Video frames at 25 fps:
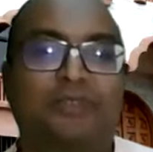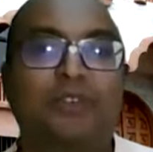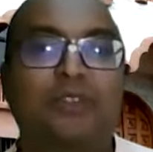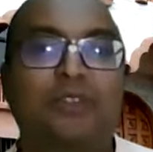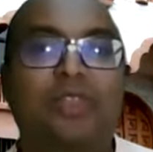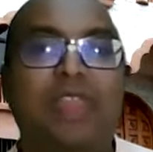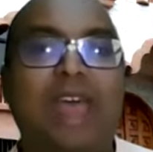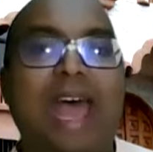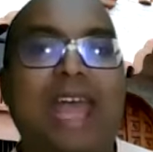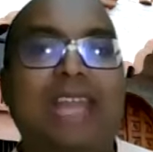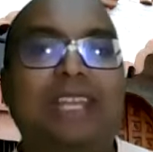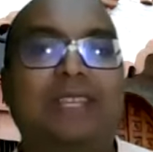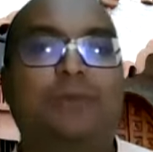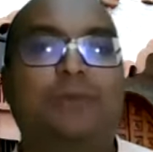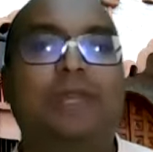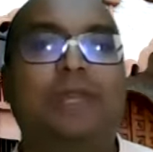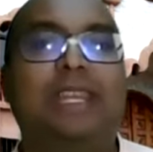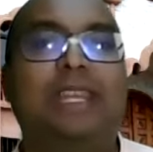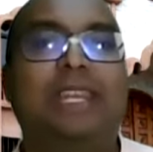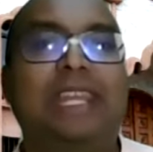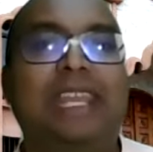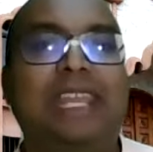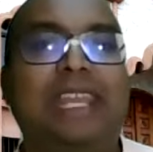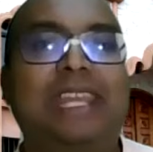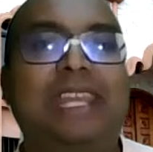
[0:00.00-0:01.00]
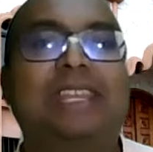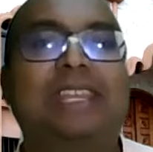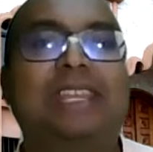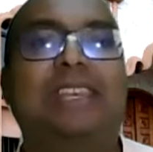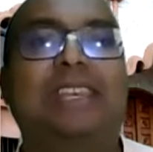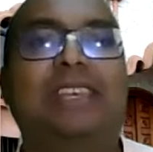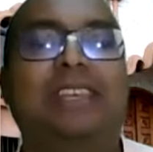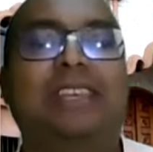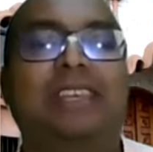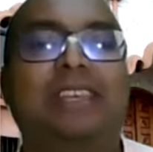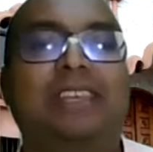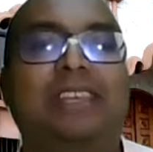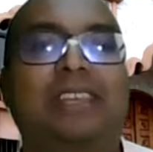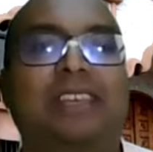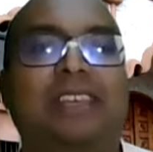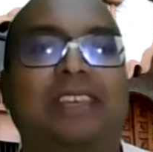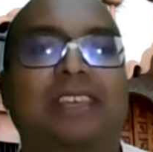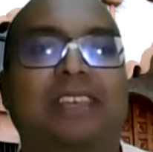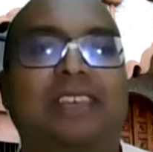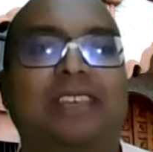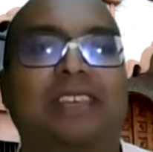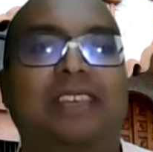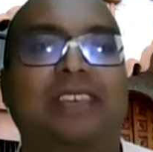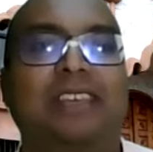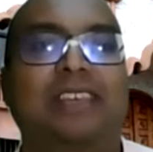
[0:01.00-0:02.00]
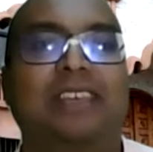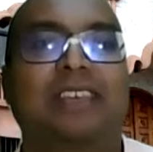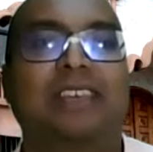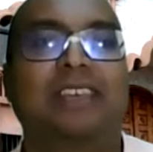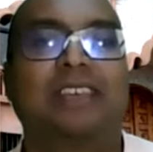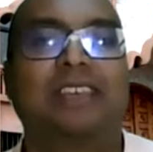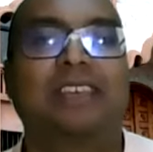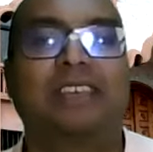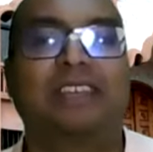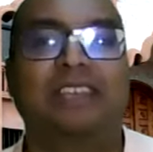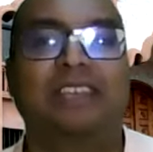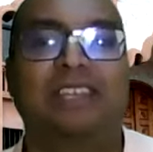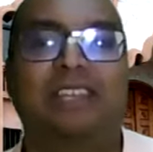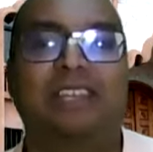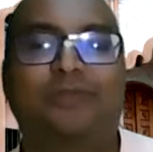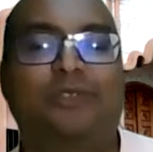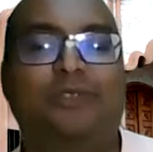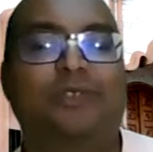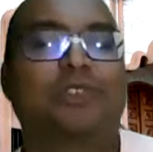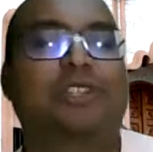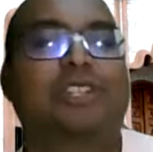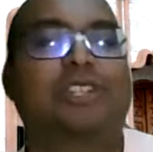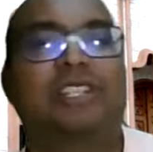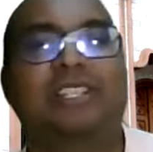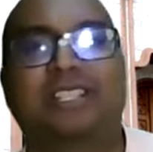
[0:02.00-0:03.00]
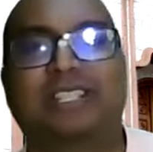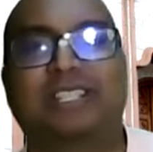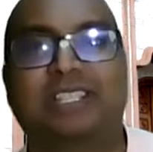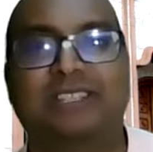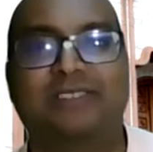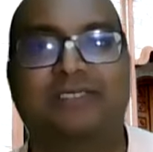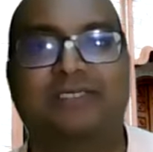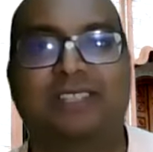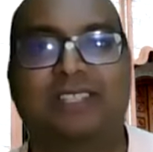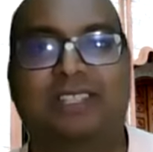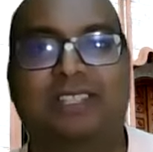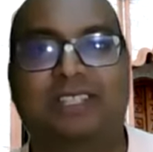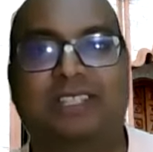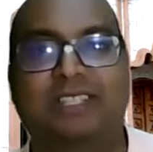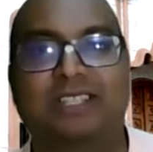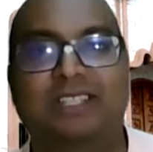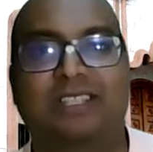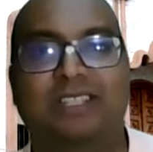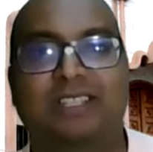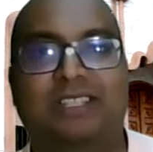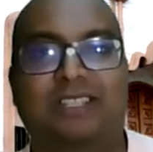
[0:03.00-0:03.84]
For that, we need devotional service.